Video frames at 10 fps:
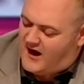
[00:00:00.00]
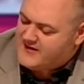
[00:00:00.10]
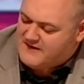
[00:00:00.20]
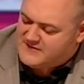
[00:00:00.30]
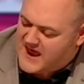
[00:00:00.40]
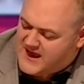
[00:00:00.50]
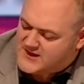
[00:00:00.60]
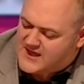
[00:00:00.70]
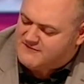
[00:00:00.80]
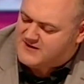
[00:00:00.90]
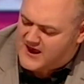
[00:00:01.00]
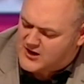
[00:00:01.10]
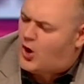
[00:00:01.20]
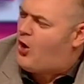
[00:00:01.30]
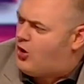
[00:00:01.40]
They've
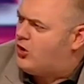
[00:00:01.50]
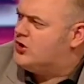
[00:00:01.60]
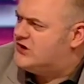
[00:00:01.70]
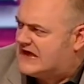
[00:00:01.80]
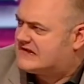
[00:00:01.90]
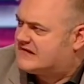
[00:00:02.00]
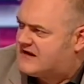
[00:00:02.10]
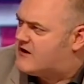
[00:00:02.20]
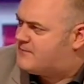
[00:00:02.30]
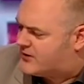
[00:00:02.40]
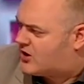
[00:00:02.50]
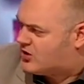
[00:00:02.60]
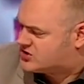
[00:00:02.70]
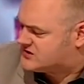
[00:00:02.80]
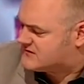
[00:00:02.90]
taken all necessary
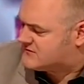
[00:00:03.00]
precautions.